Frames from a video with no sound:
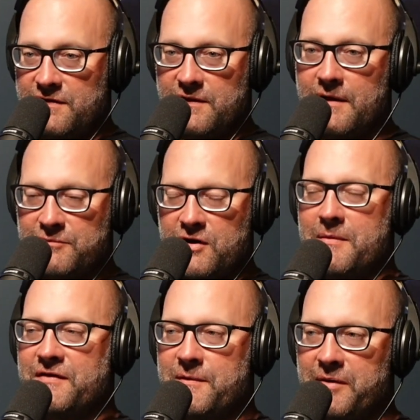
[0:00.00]
I'm talking
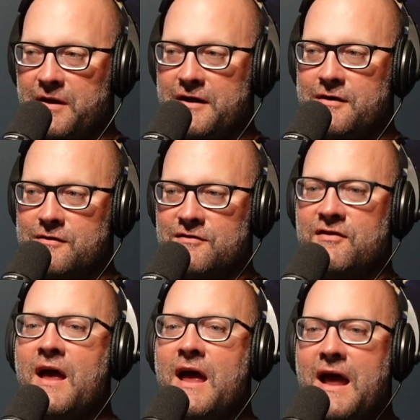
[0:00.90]
about the players,
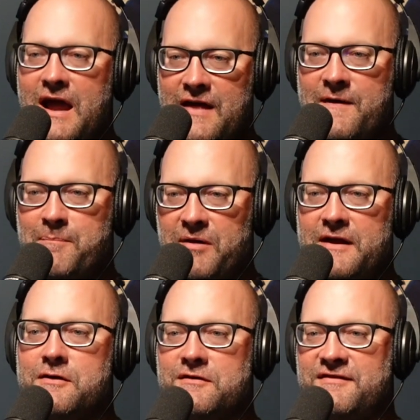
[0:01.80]
and the
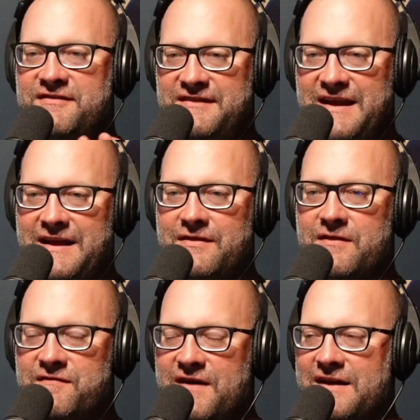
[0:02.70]
players sing the
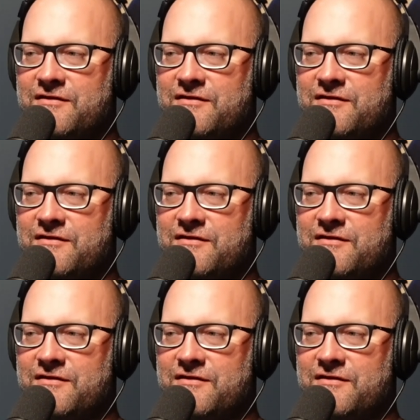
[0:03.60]
fight